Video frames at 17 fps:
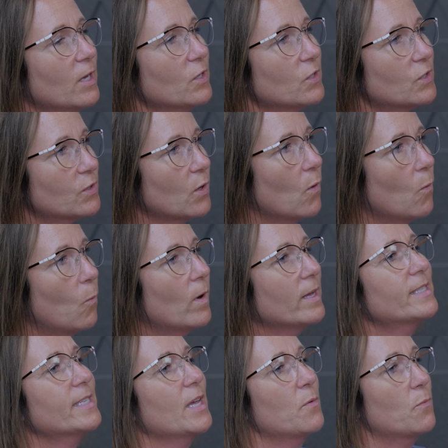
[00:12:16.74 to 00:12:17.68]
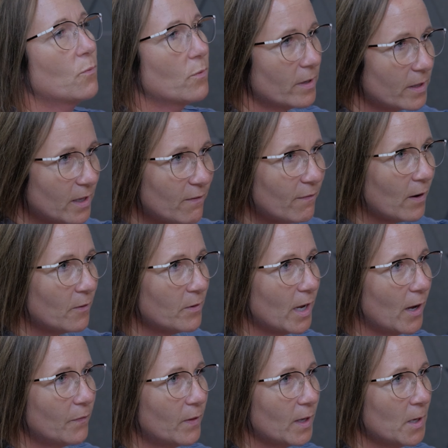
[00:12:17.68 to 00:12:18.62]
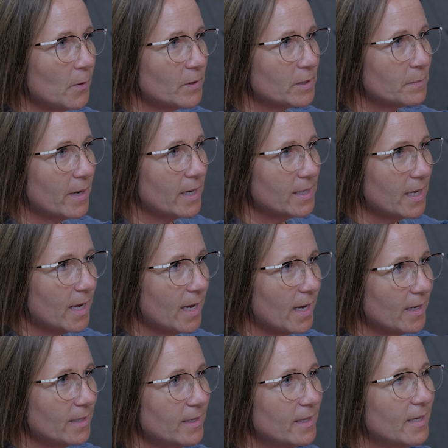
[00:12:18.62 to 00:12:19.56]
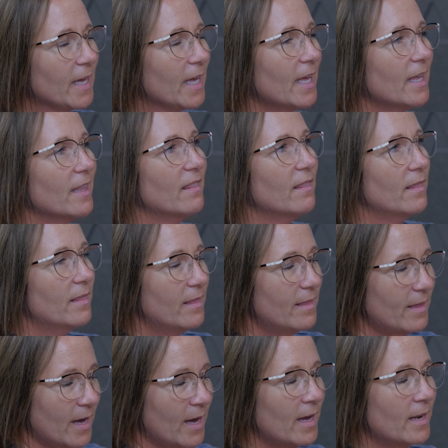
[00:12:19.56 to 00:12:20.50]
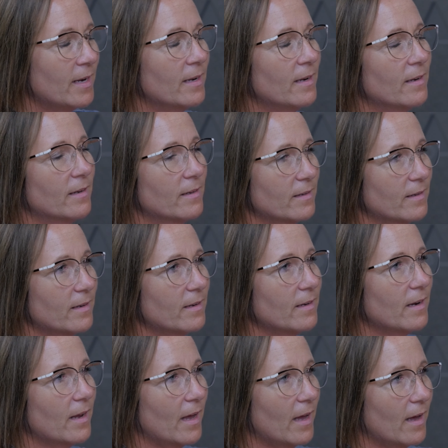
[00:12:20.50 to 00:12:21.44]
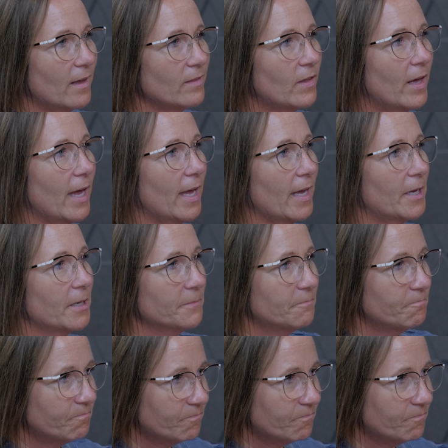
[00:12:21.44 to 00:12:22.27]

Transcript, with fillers: So once I really found out that he was my dad, then like,